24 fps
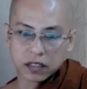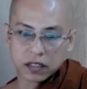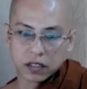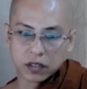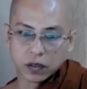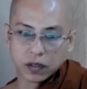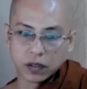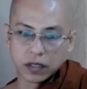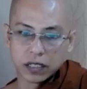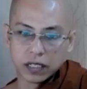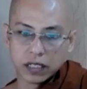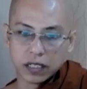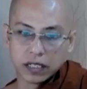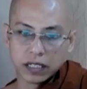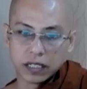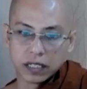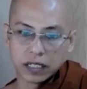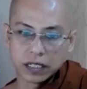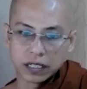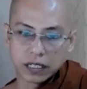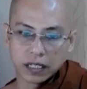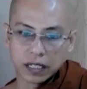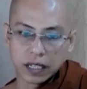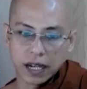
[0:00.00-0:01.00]
So
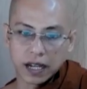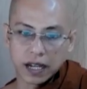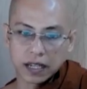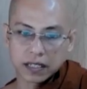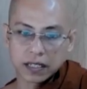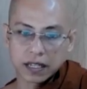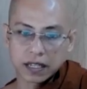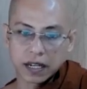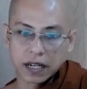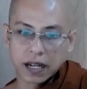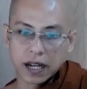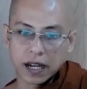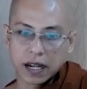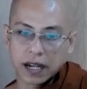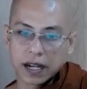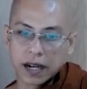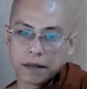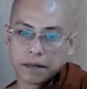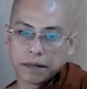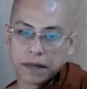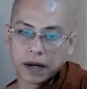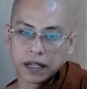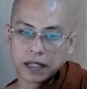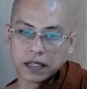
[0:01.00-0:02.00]
the Asana
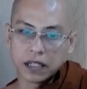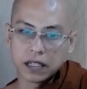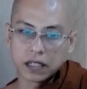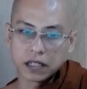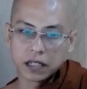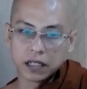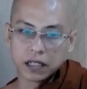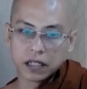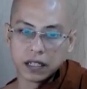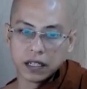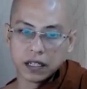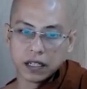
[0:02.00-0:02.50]
Karma is